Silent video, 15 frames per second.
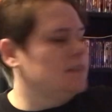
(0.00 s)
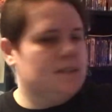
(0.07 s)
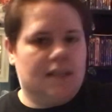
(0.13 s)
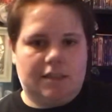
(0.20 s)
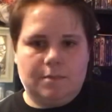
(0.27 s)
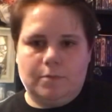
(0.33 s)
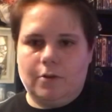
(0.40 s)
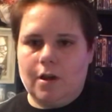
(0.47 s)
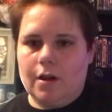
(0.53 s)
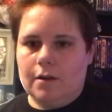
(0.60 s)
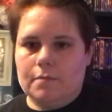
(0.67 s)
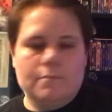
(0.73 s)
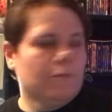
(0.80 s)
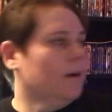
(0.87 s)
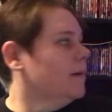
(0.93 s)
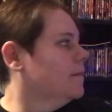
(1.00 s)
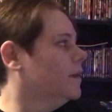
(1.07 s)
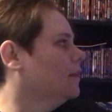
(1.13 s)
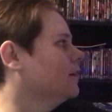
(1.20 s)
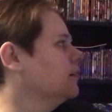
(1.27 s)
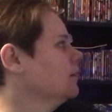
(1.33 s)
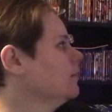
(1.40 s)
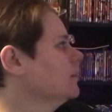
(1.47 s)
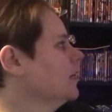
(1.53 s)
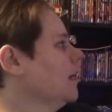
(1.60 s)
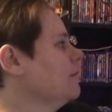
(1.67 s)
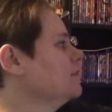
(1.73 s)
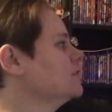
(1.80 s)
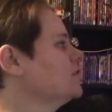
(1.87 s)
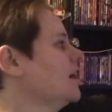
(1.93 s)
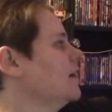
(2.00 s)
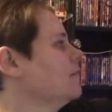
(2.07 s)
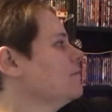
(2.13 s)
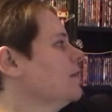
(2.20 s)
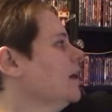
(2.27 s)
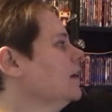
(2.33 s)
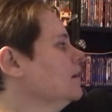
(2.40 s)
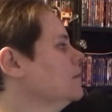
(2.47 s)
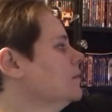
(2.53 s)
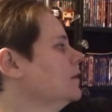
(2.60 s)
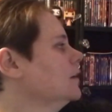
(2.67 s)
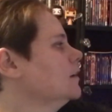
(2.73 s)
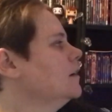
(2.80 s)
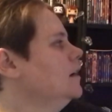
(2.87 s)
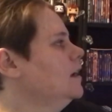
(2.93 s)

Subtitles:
Desperado. Why am I looking over there? I was trying to find it, but